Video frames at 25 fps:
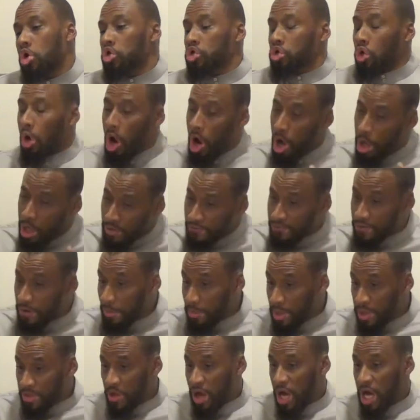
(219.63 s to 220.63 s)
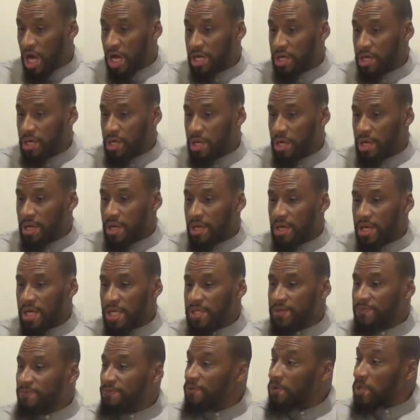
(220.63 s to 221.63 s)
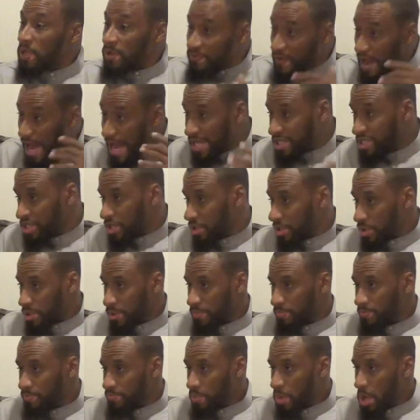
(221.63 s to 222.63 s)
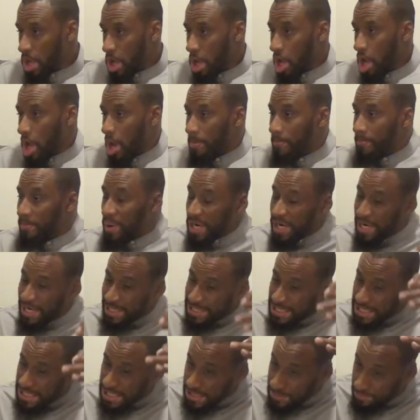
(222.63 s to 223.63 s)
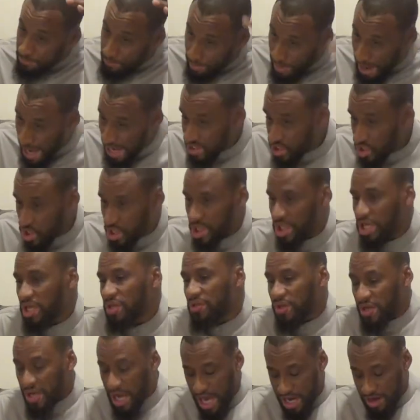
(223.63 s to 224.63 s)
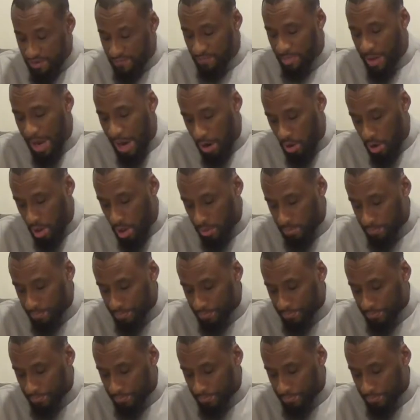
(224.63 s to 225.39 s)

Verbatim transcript: So all of Ramadan is full of ajr, but especially the night of power.